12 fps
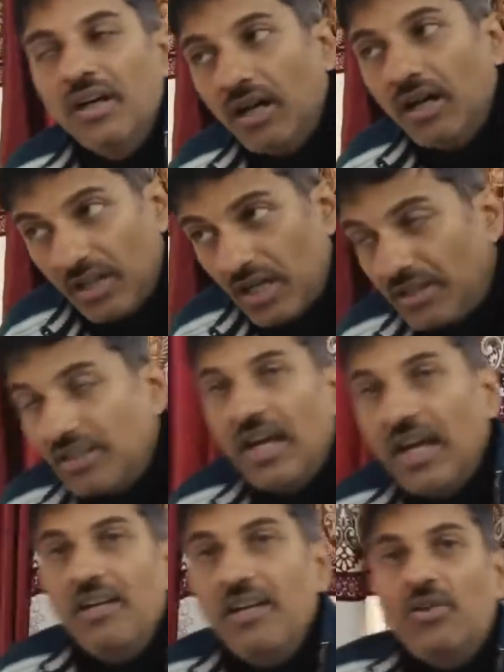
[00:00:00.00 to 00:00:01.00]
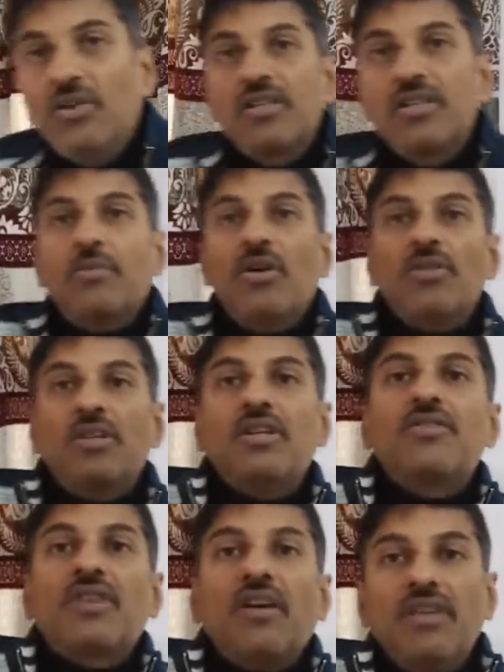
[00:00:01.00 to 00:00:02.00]
On the other hand, it talks about
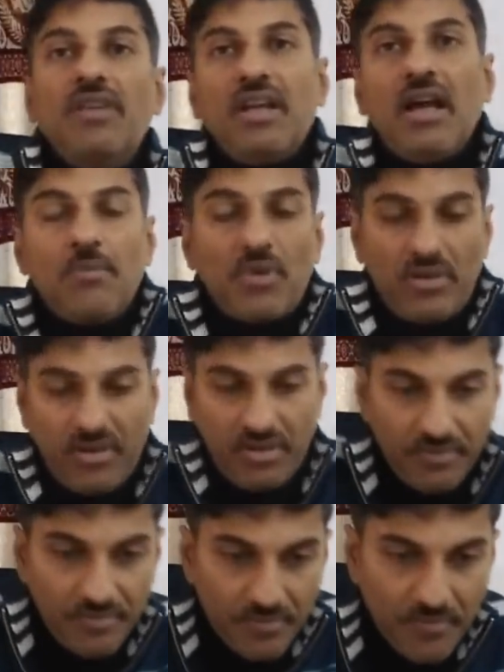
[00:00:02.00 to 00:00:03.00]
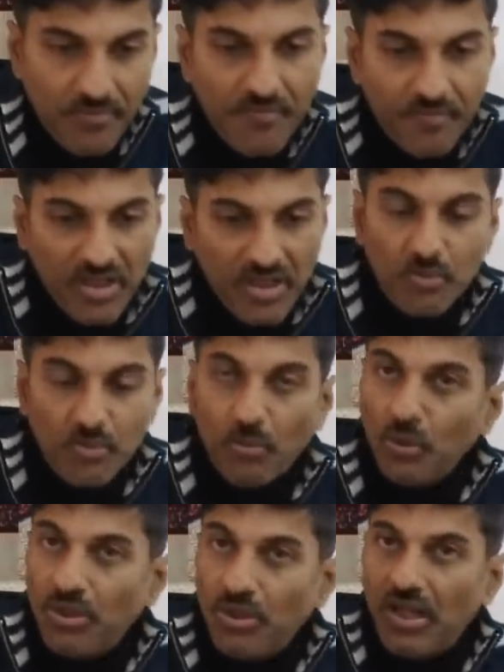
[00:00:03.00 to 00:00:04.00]
traveling abroad. So
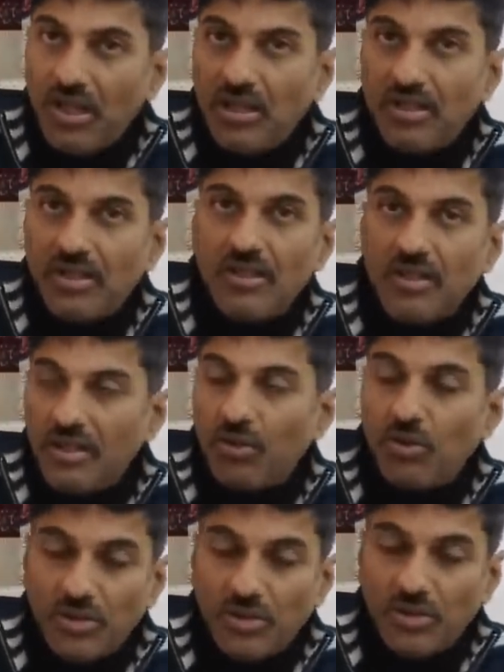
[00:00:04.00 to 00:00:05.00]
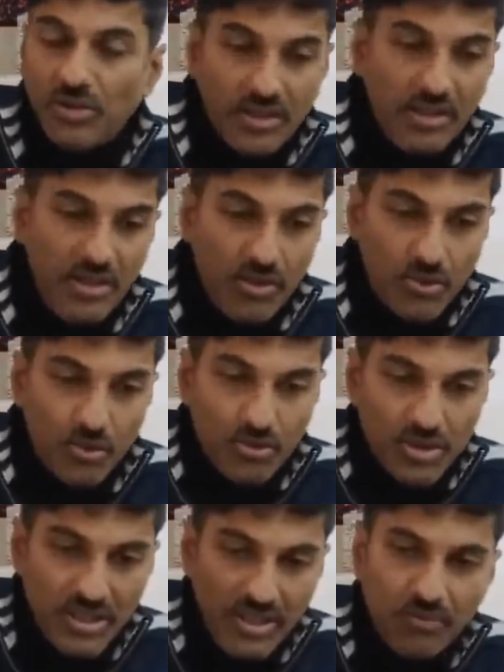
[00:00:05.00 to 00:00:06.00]
both the things are there. You need to
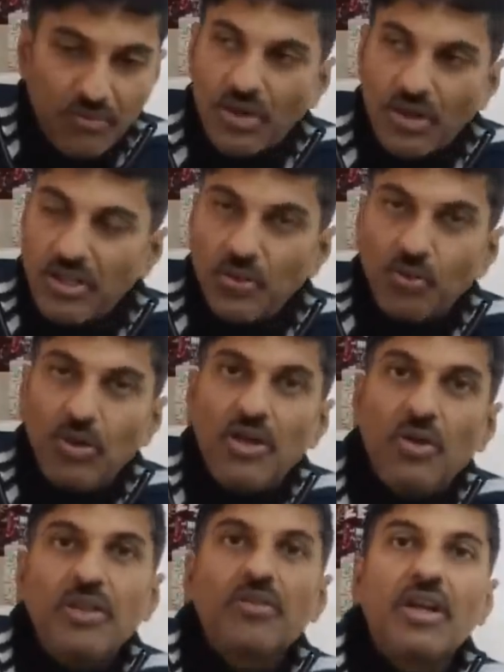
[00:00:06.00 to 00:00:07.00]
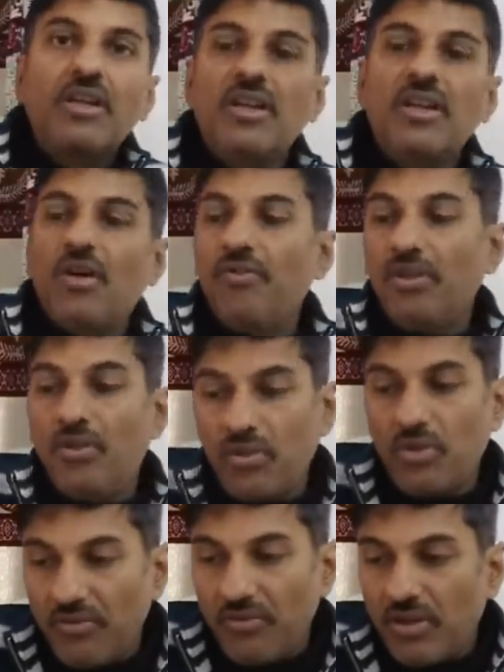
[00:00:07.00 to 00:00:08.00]
see what you are doing right now. If you are
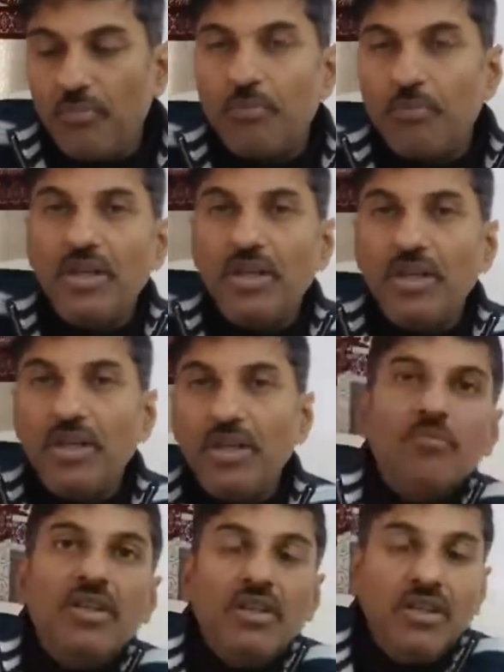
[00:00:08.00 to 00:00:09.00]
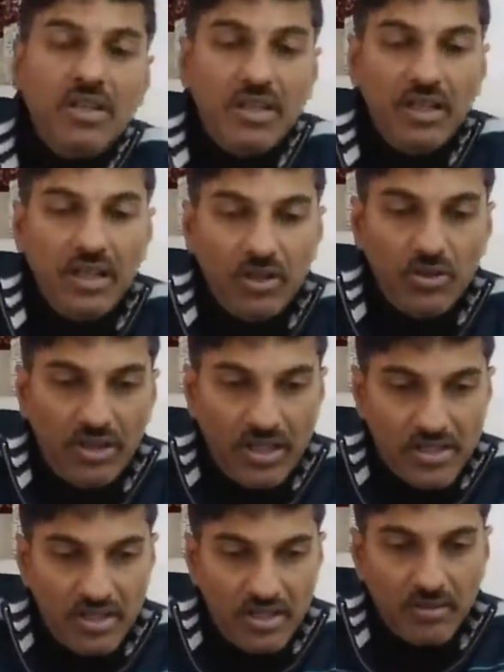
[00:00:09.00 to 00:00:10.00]
looking for a PR or something,
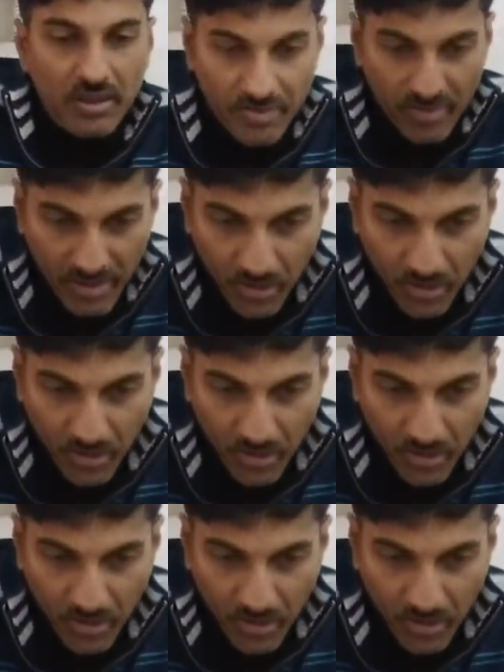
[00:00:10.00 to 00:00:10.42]
try yoga.